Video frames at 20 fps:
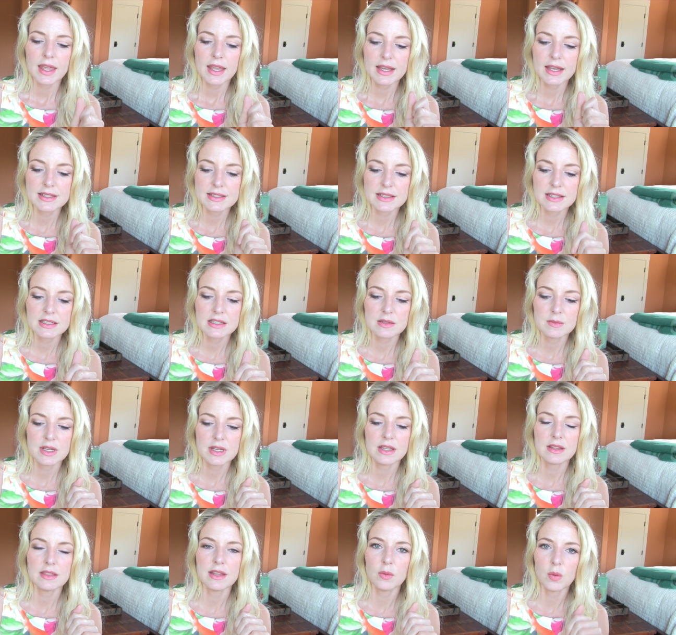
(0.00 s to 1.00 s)
He said to
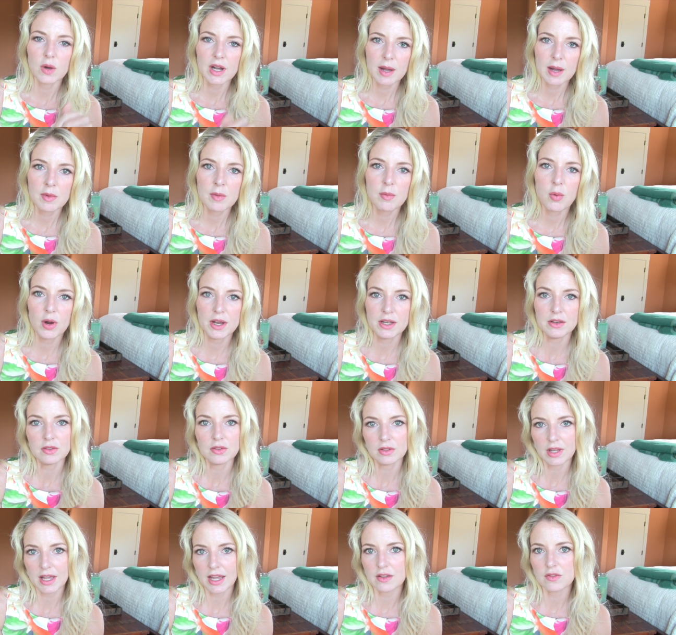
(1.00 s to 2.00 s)
me, there will come a point in
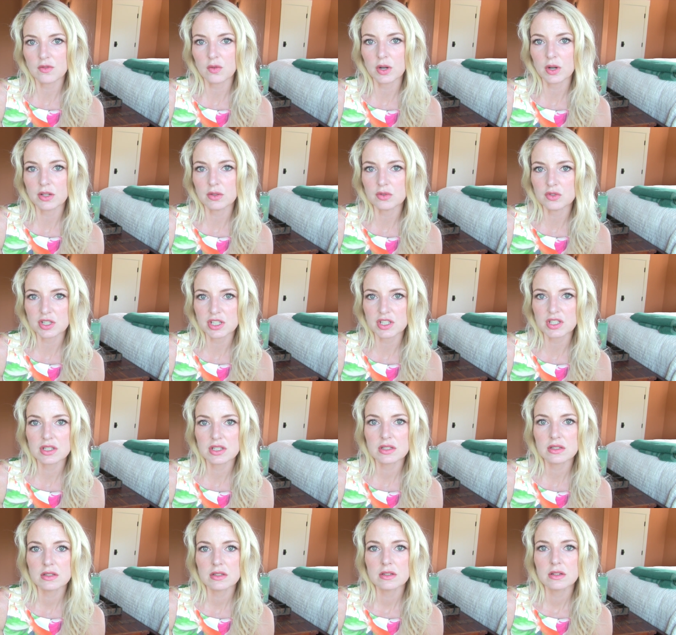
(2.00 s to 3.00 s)
your life where you
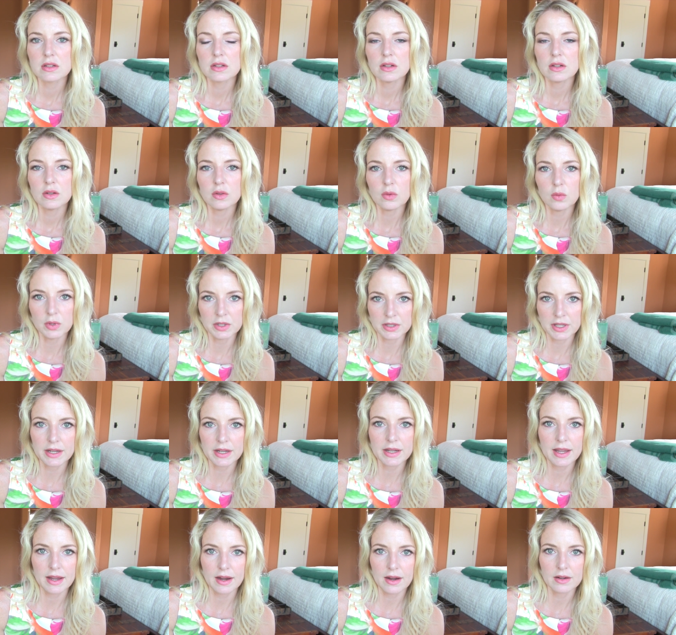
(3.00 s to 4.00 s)
just will
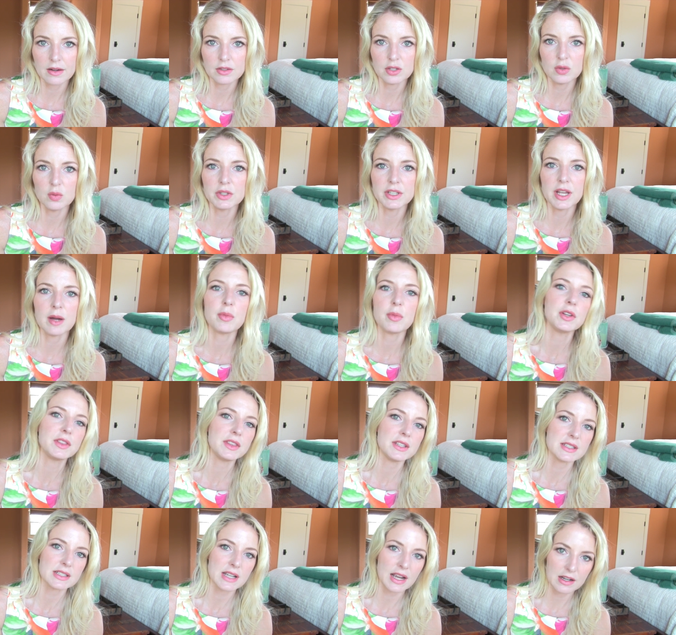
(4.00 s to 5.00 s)
not care. You will not
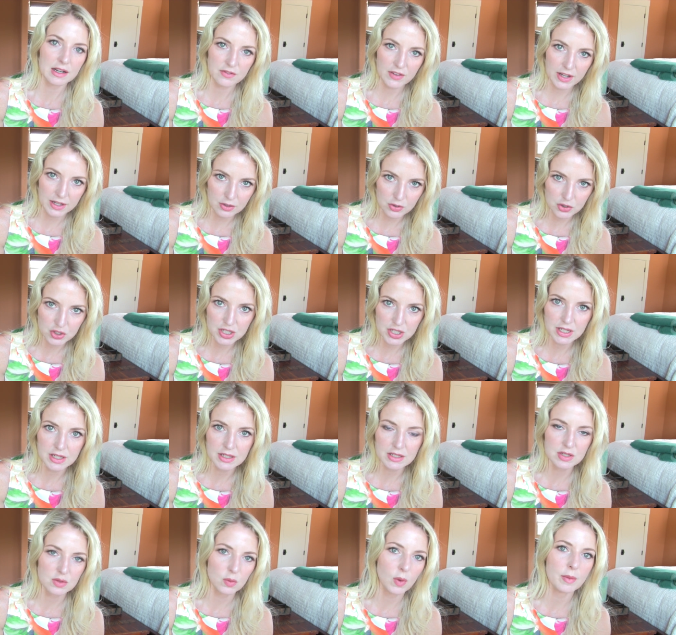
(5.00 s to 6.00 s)
put this kind of energy
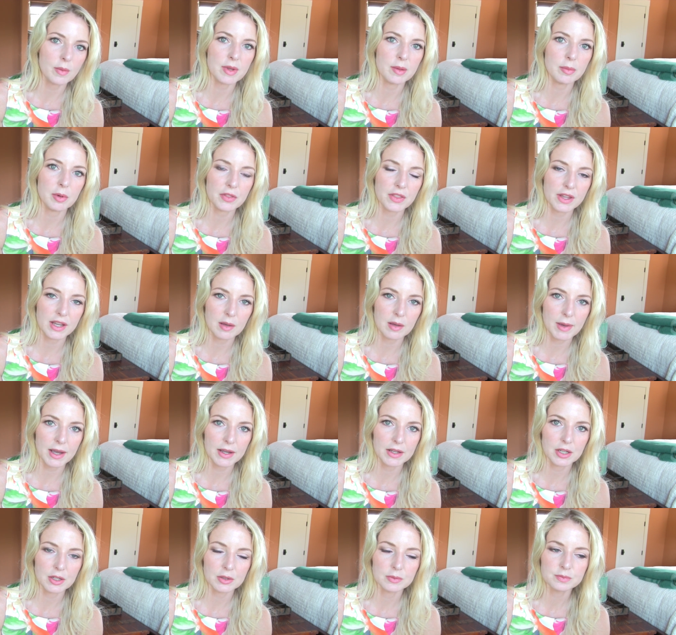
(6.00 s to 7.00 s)
into what people think
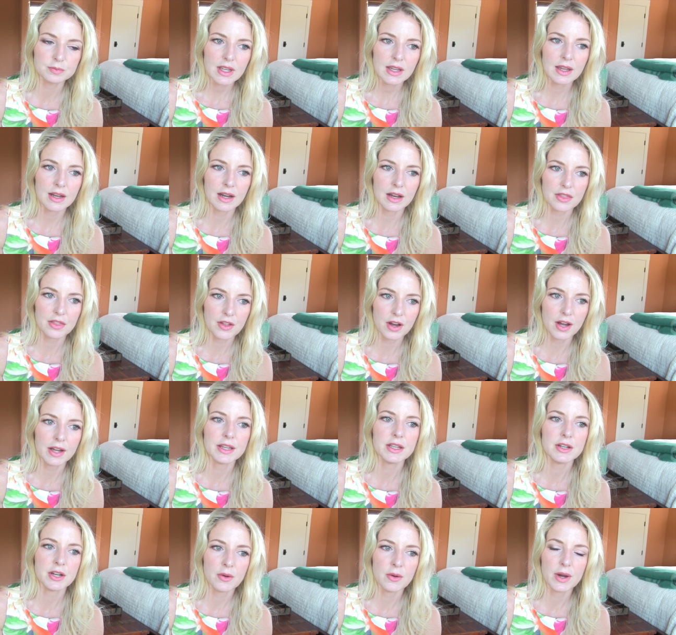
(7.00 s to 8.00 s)
about you. And I
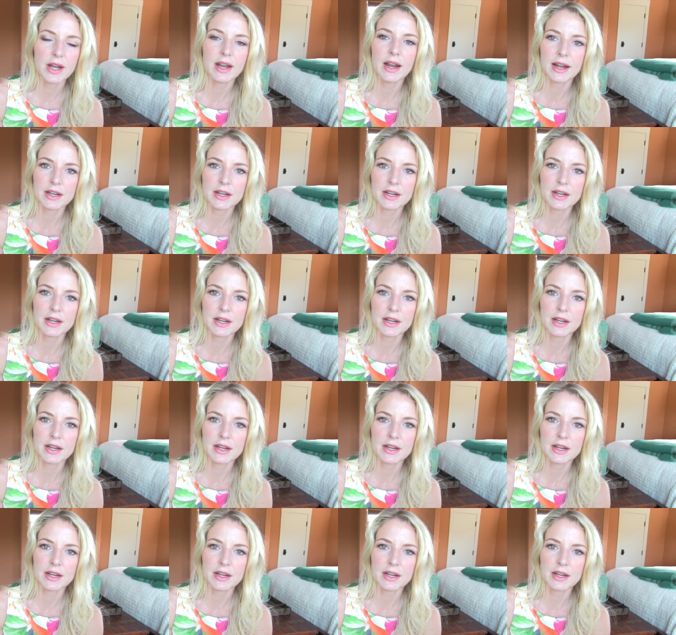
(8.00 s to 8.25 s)
thought, you know what?